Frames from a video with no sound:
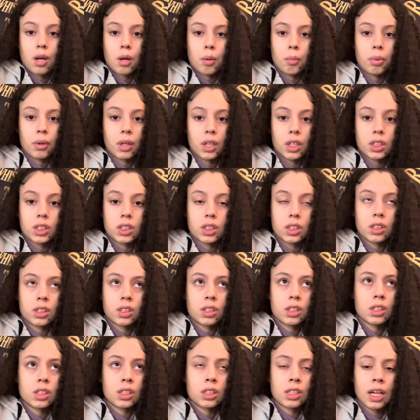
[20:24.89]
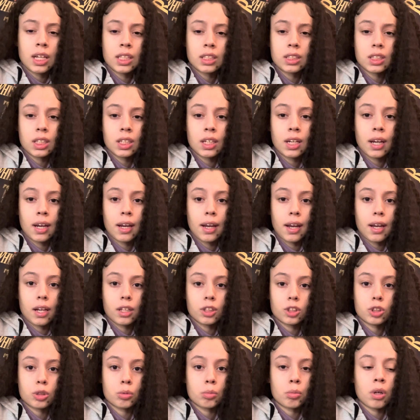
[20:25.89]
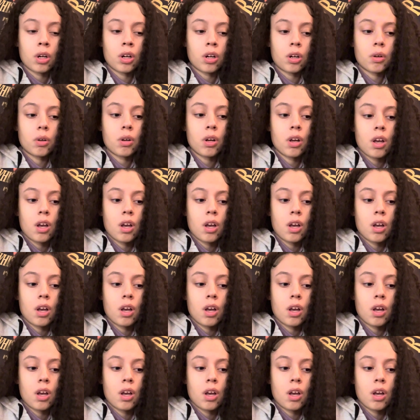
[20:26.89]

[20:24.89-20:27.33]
but it's just nice today and tomorrow